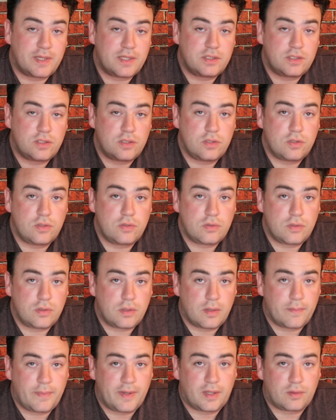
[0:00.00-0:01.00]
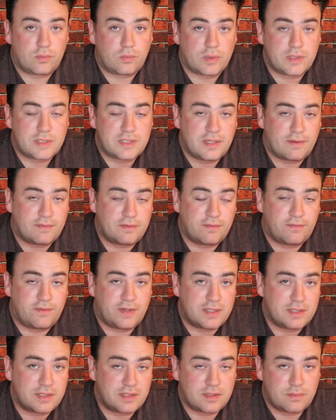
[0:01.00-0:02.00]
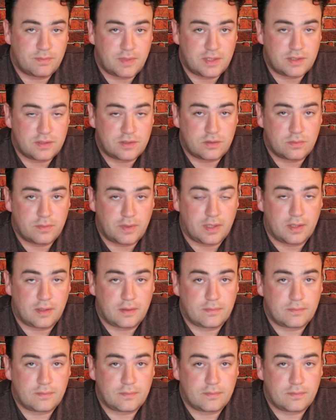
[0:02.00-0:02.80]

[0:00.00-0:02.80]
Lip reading: to you about what self-defense means to me,